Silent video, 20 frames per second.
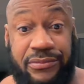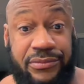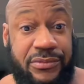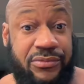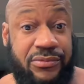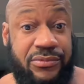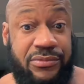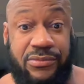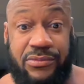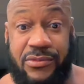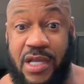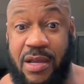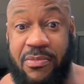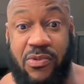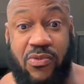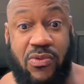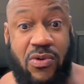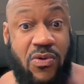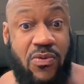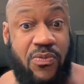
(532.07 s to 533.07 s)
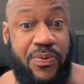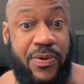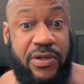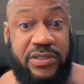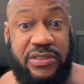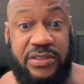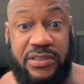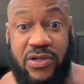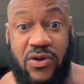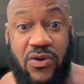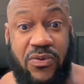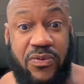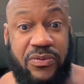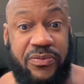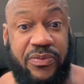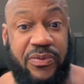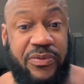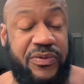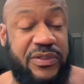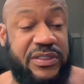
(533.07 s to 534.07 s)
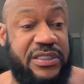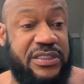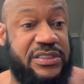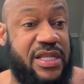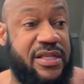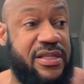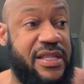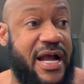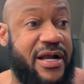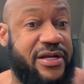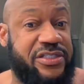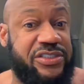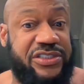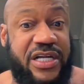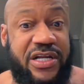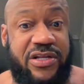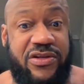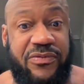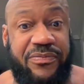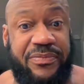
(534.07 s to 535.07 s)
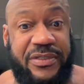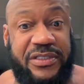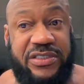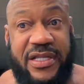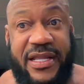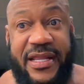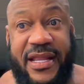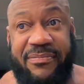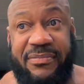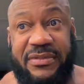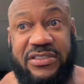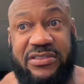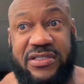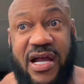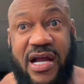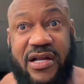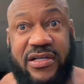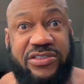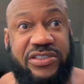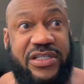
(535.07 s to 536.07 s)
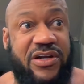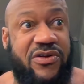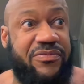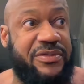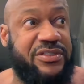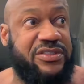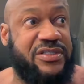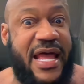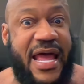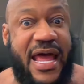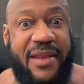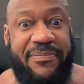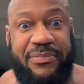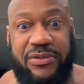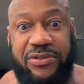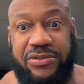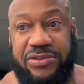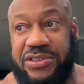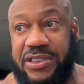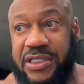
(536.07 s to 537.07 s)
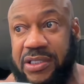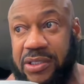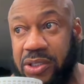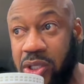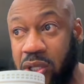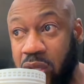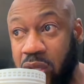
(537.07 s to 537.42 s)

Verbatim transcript: Mm, I'm the wrong person to go with this Dr. Jekyll, Mr. H- Dr. Jekyll, Mr. Hyde bullshit.